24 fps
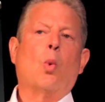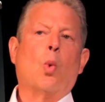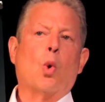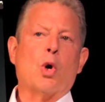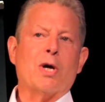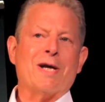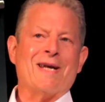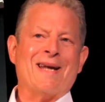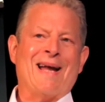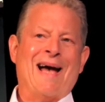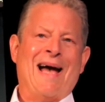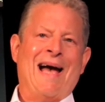
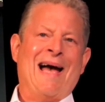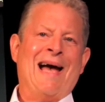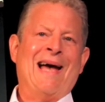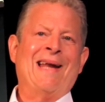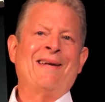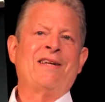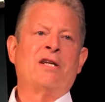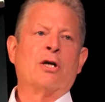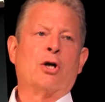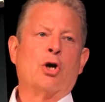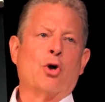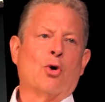or
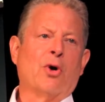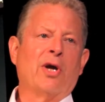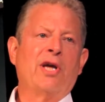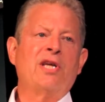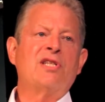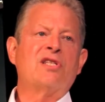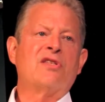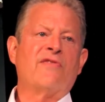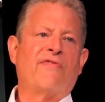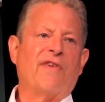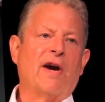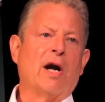9
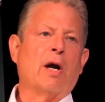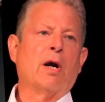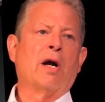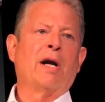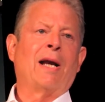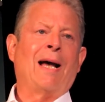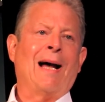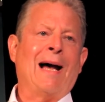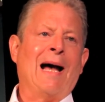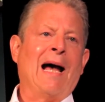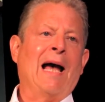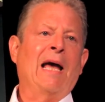degrees
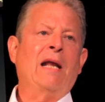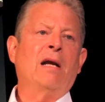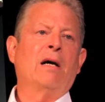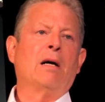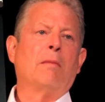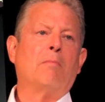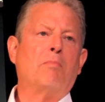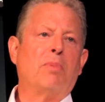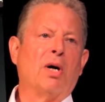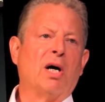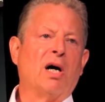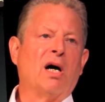
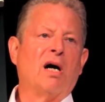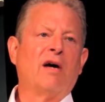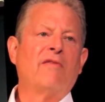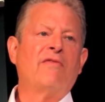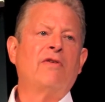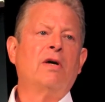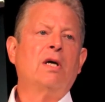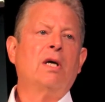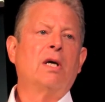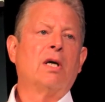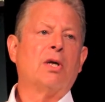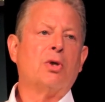Fahrenheit
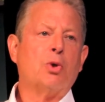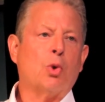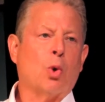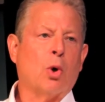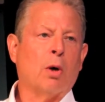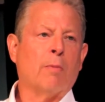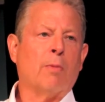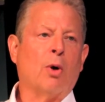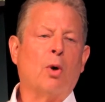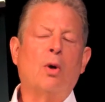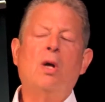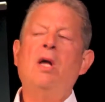above
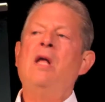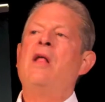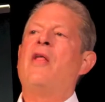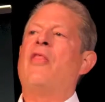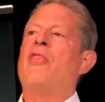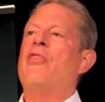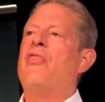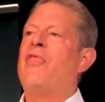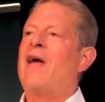normal.